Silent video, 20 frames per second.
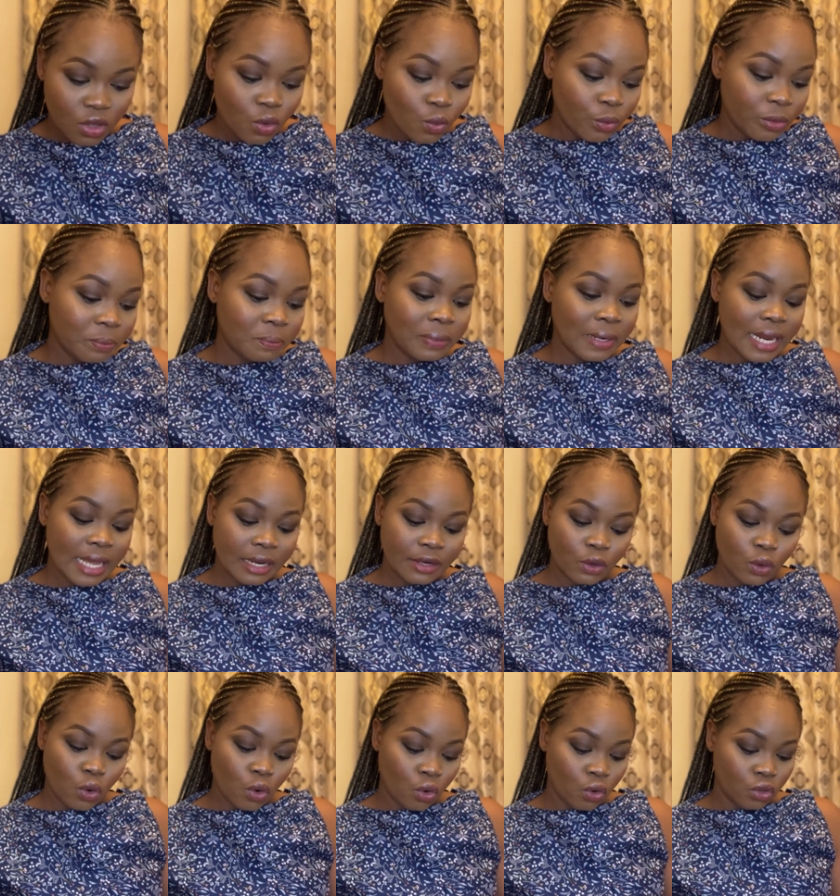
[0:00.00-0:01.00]
We plan
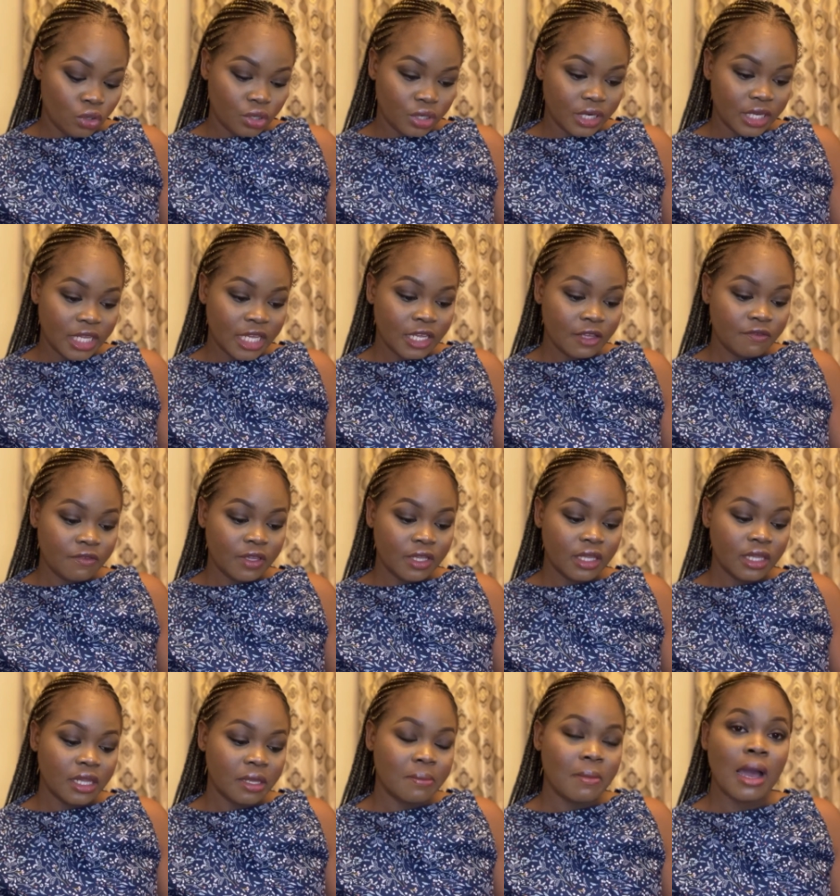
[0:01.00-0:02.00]
on
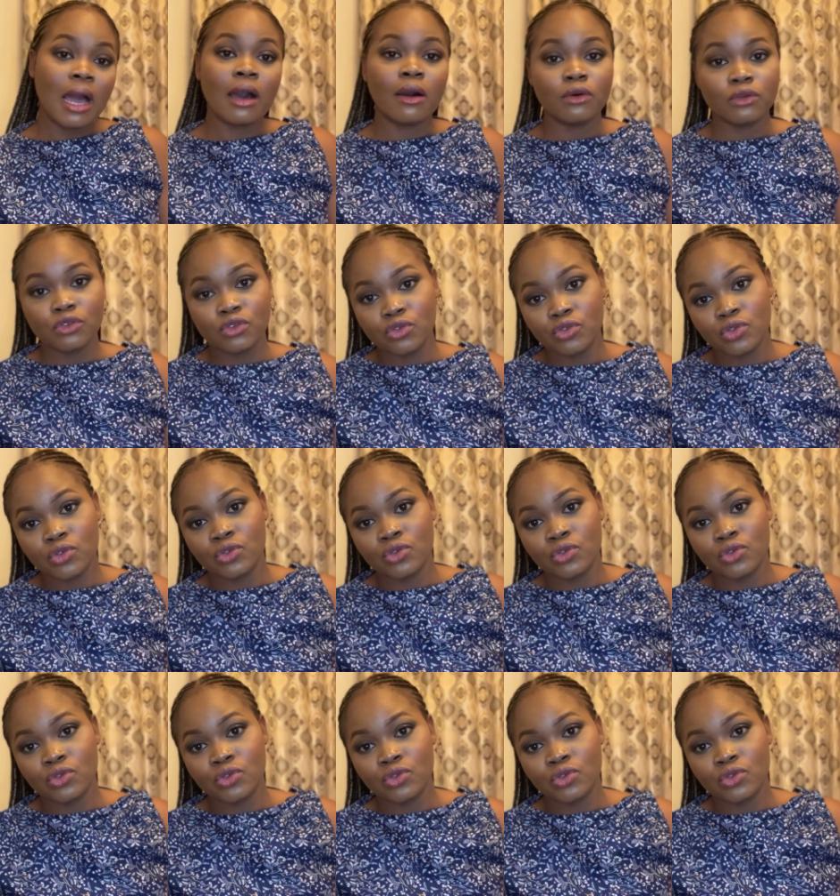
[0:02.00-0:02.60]
giving them out